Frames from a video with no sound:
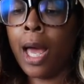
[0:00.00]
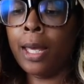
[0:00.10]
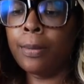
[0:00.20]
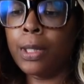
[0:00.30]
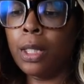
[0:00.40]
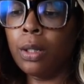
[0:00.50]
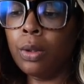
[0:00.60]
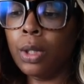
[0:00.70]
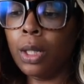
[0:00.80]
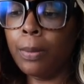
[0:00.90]
I am still
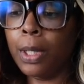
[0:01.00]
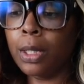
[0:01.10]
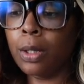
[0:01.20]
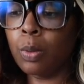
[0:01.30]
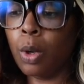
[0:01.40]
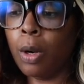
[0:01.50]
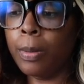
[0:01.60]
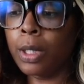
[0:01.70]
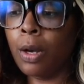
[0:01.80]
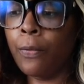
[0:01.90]
new to the business
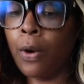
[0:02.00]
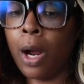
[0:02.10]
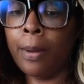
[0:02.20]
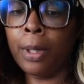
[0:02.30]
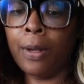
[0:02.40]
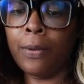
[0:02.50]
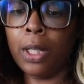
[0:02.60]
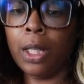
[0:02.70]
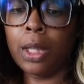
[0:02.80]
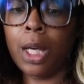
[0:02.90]
world, but so far I'm
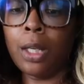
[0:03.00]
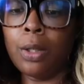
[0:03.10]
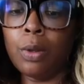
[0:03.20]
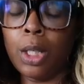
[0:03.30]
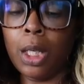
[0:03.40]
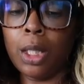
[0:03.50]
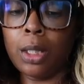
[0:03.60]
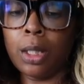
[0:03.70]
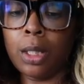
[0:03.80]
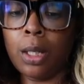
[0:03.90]
loving it. Thank you
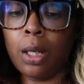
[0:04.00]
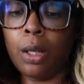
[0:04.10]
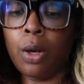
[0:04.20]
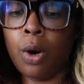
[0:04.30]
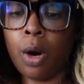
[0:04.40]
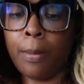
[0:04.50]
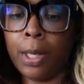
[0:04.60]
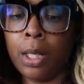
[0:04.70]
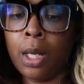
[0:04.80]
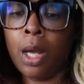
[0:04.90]
again. Sincerely, Carmen.